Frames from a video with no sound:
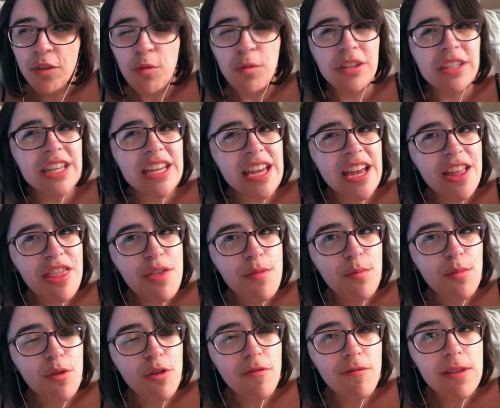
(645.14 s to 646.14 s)
Was he in the
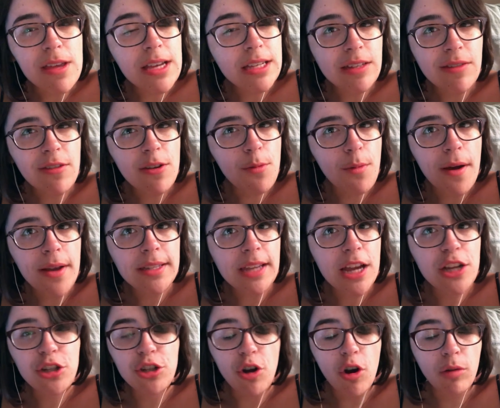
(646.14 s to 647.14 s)
movie? Because if he was,
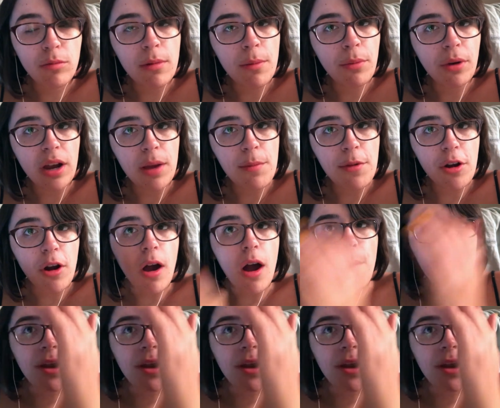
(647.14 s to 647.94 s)
I don't remember him at all.